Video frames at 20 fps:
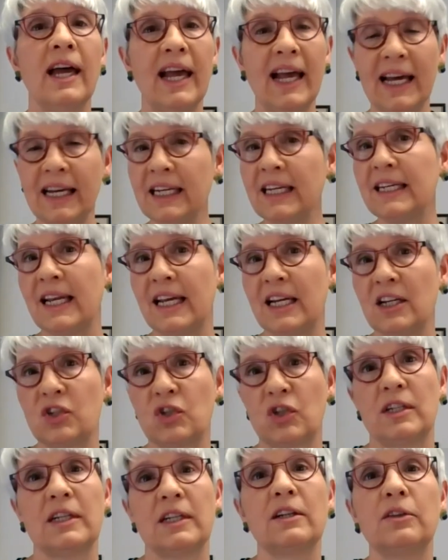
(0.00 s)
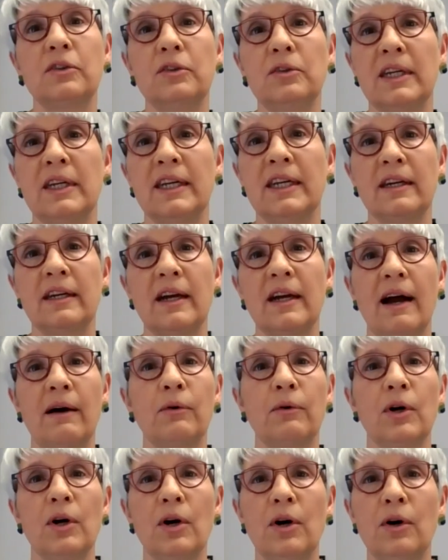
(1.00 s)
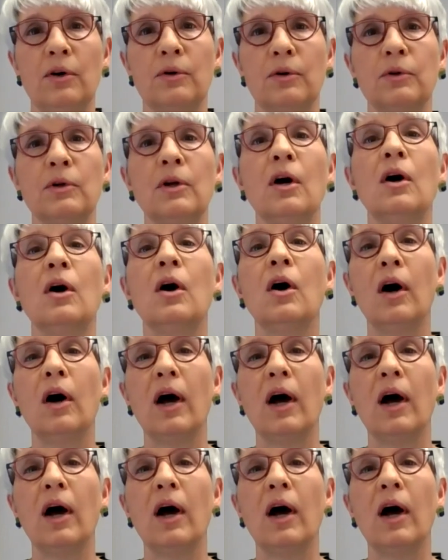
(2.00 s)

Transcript: any nation, including our own,